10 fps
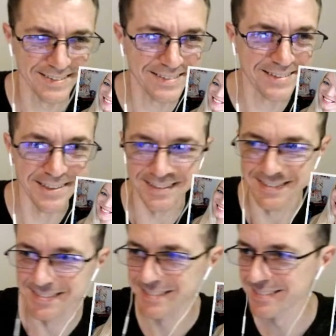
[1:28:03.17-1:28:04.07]
Yeah.
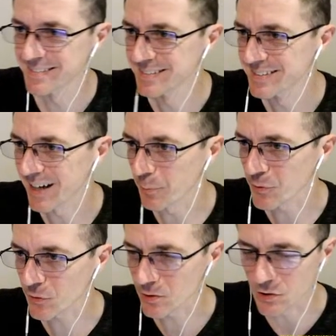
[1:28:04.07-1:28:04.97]
I'm going
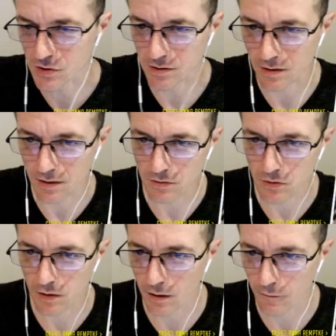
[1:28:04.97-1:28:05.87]
to see just
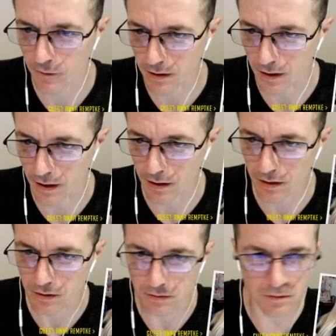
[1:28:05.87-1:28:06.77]
if I can
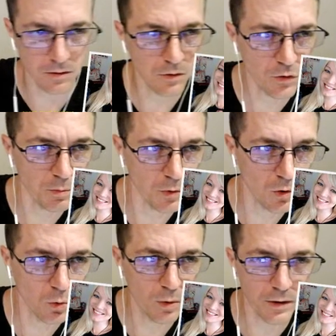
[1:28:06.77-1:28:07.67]
add some
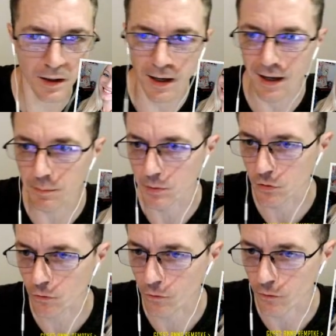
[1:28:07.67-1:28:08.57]
quick
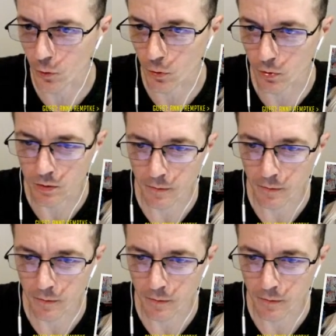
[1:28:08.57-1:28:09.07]
atmosphere.